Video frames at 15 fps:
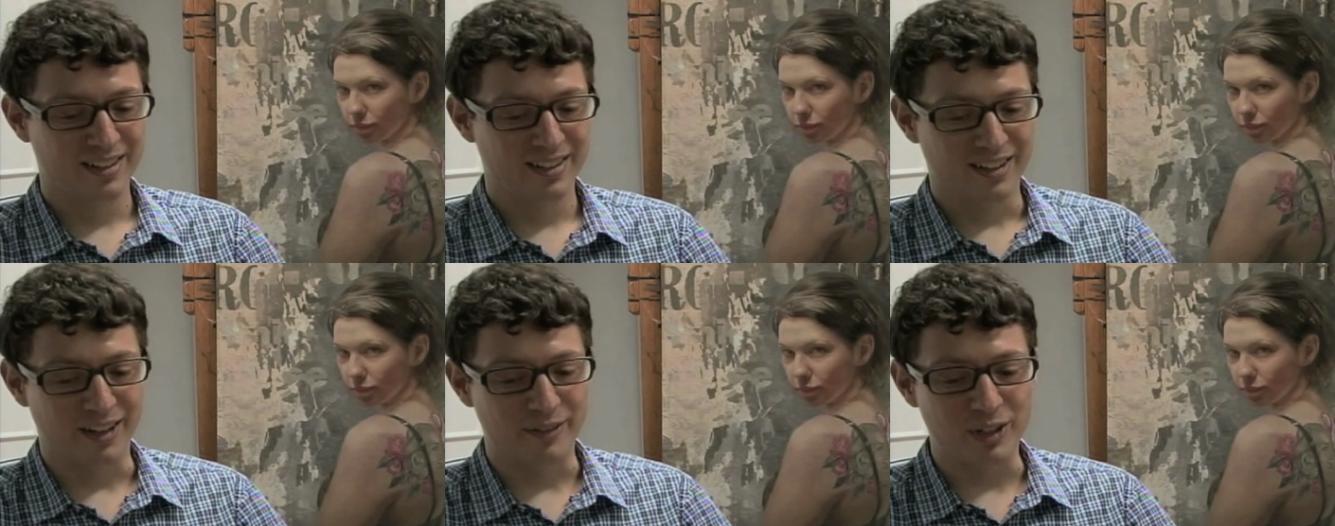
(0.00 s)

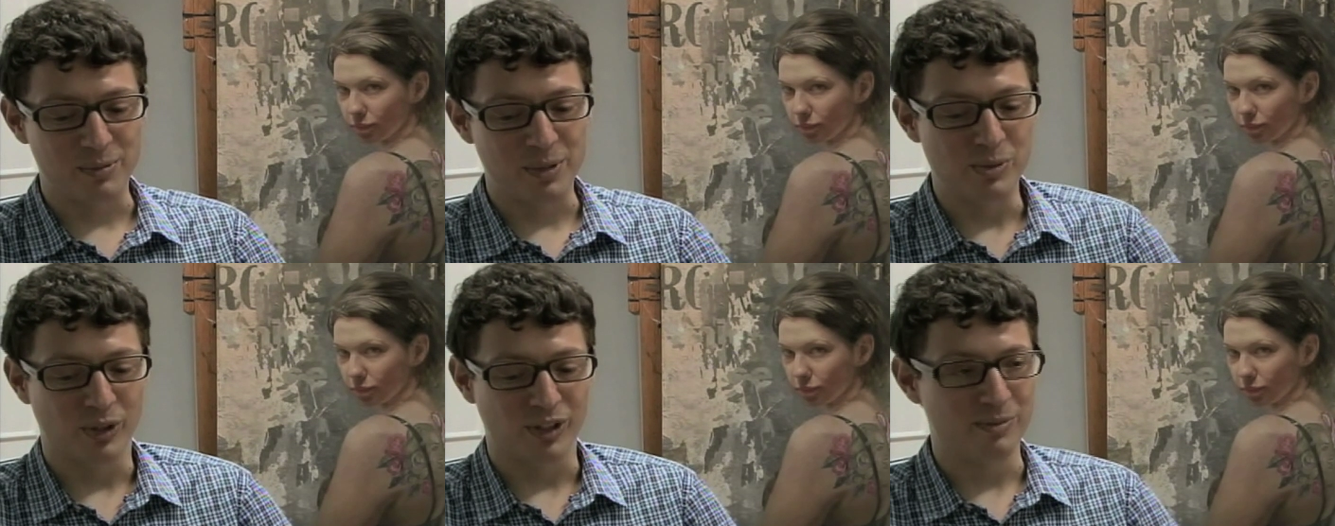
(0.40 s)
Speaker 1: I've had
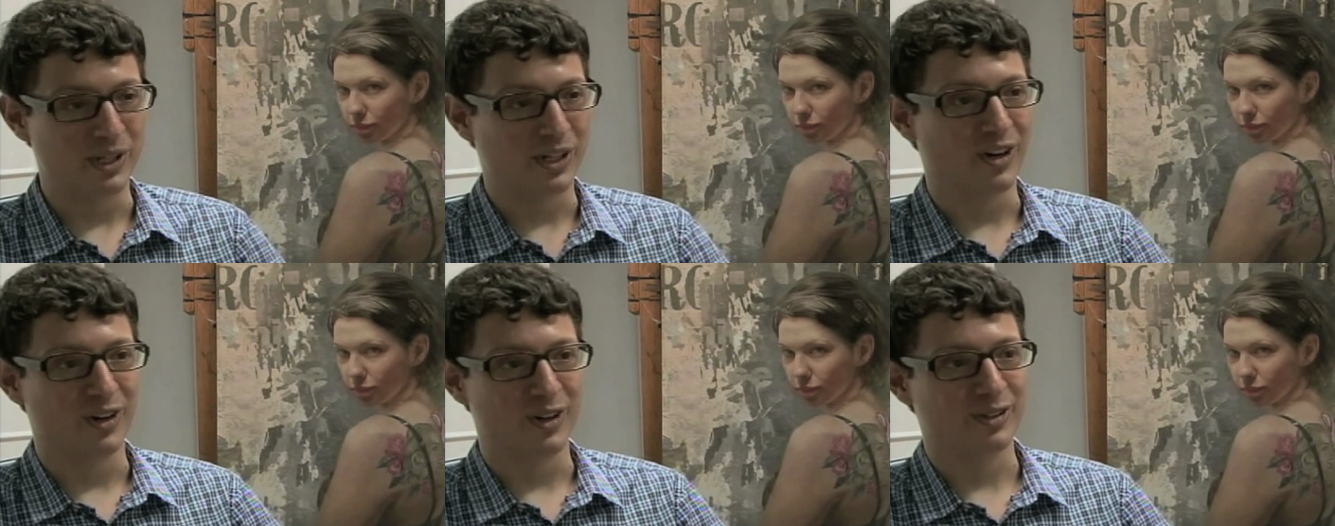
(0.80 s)
people give me
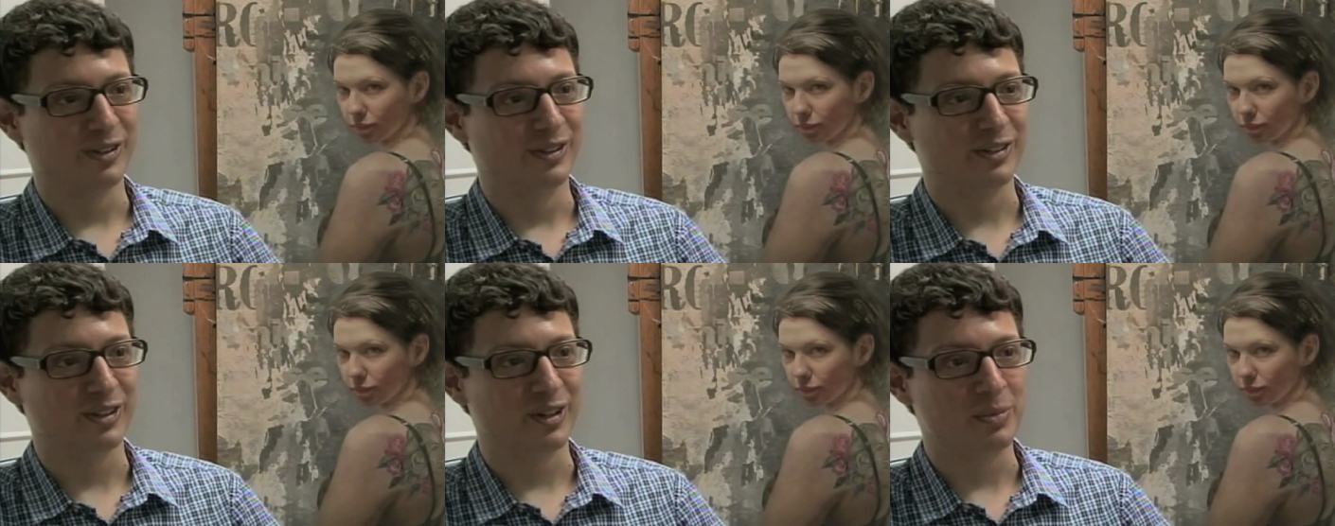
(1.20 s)
cards on the
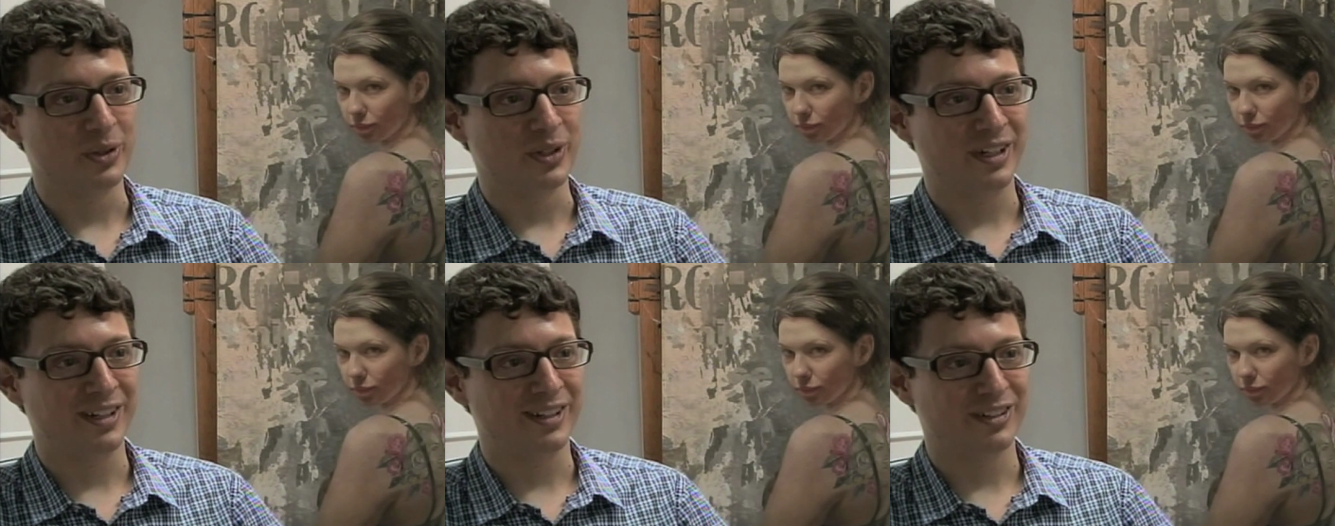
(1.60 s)

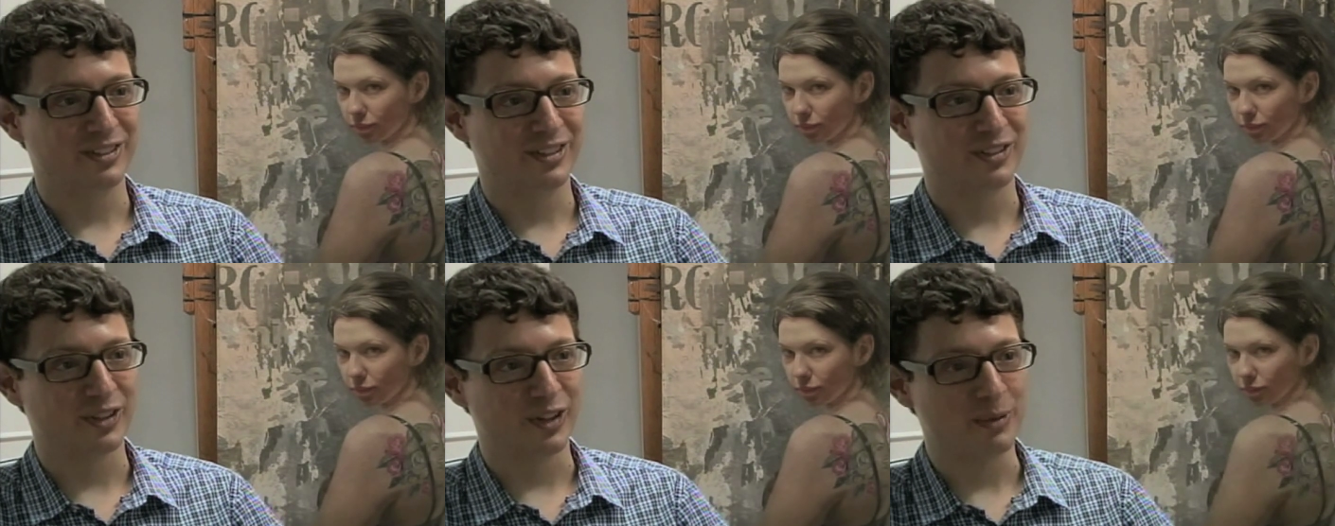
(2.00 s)
subway because they
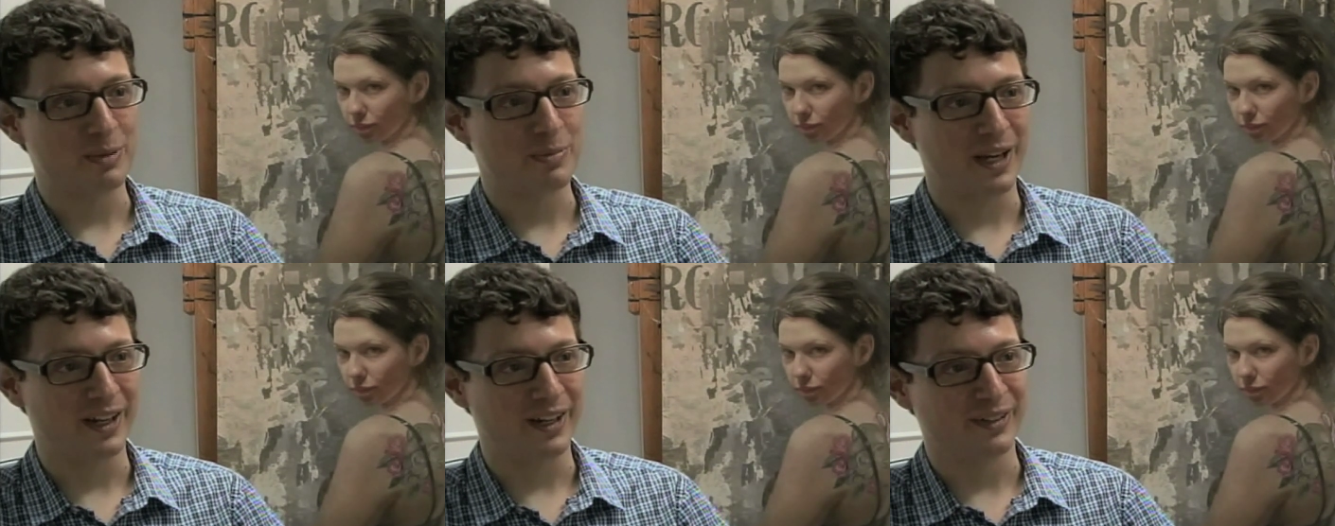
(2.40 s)
saw me
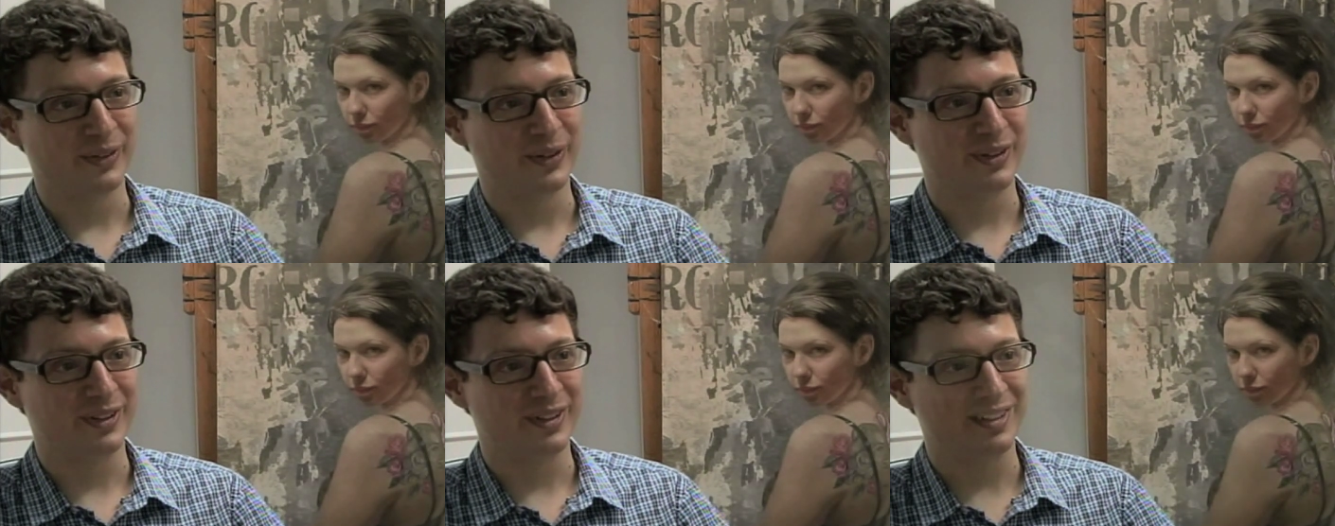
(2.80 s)
painting
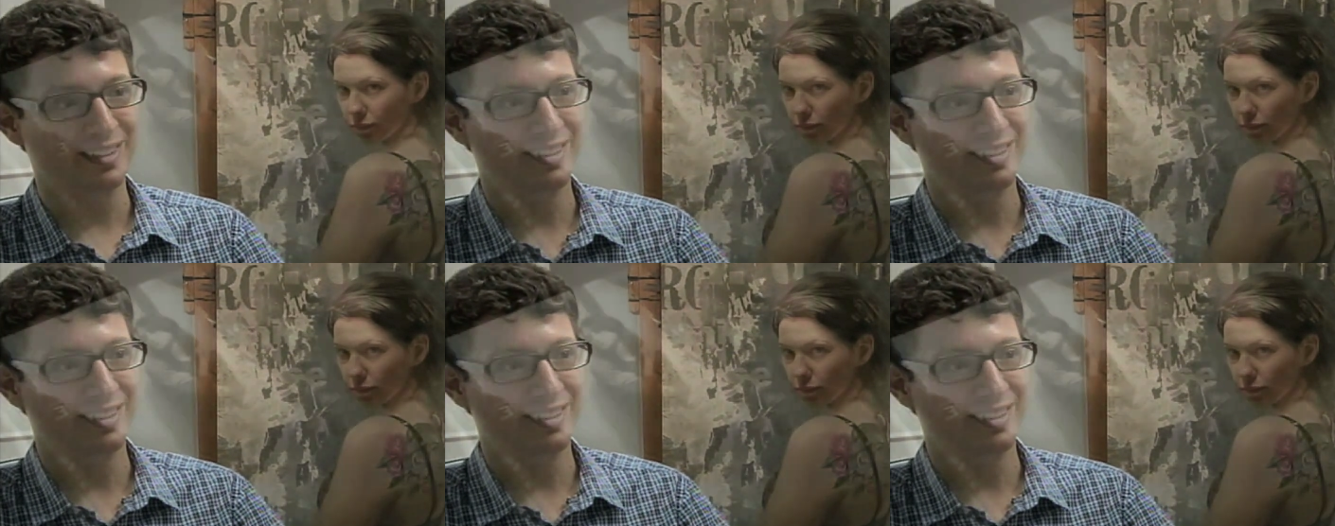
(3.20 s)
with it.